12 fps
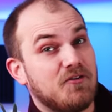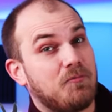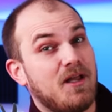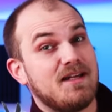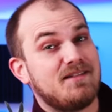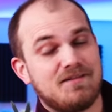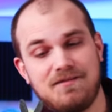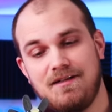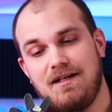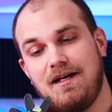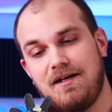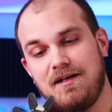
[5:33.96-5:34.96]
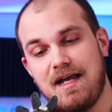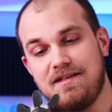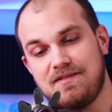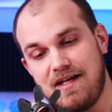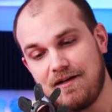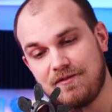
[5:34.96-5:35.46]
first place, uh,
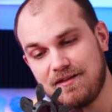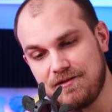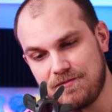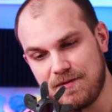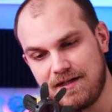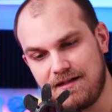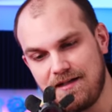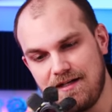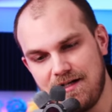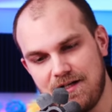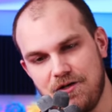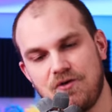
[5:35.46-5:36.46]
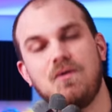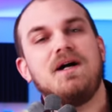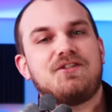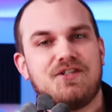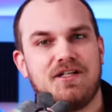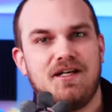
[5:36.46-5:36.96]
hands down. There would be no
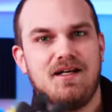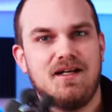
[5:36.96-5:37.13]
question.